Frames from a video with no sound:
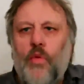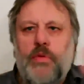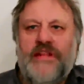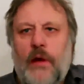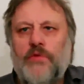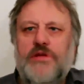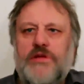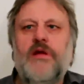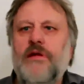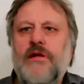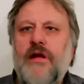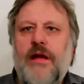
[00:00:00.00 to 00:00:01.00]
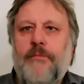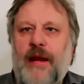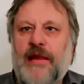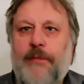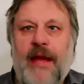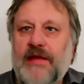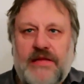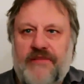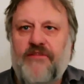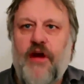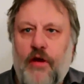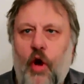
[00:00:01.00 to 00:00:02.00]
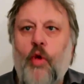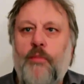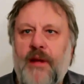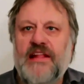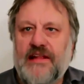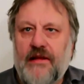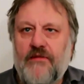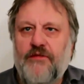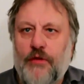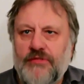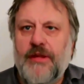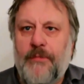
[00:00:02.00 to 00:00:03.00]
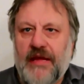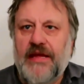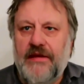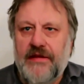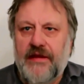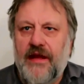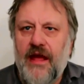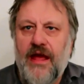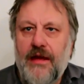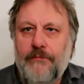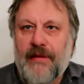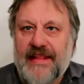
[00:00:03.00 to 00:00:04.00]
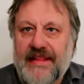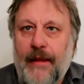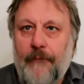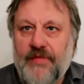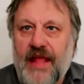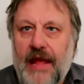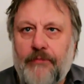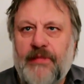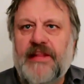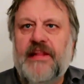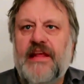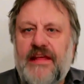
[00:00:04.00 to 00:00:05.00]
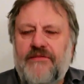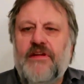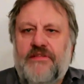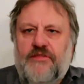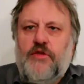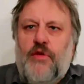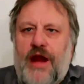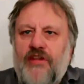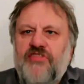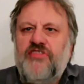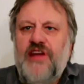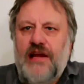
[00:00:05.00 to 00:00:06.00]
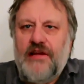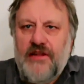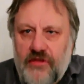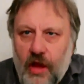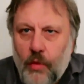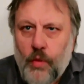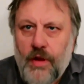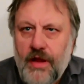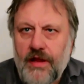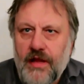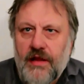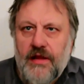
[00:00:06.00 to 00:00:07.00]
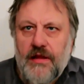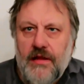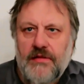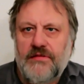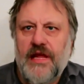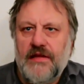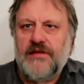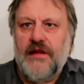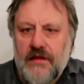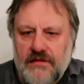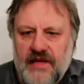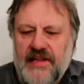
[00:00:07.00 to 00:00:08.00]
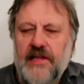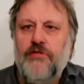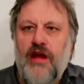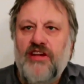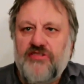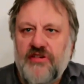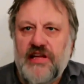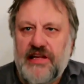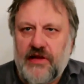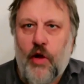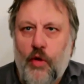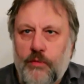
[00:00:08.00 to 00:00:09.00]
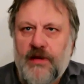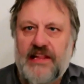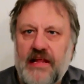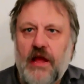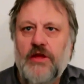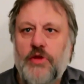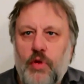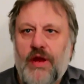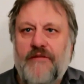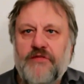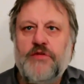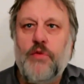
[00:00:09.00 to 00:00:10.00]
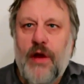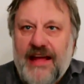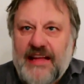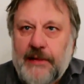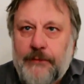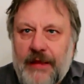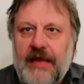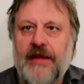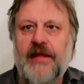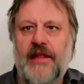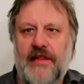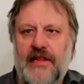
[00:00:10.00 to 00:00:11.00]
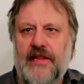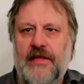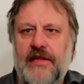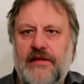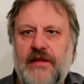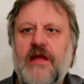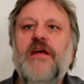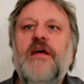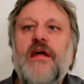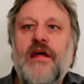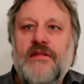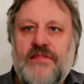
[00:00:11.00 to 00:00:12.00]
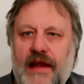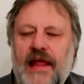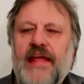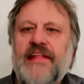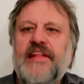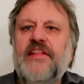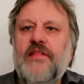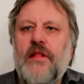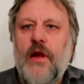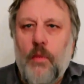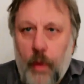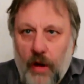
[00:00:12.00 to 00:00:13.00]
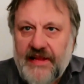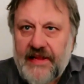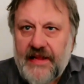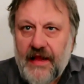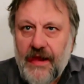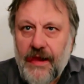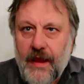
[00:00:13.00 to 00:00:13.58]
without perspective, hopeless from the beginning. But sometimes, even if you rationally know that the situation is hopeless, you have to experience it. The lesson was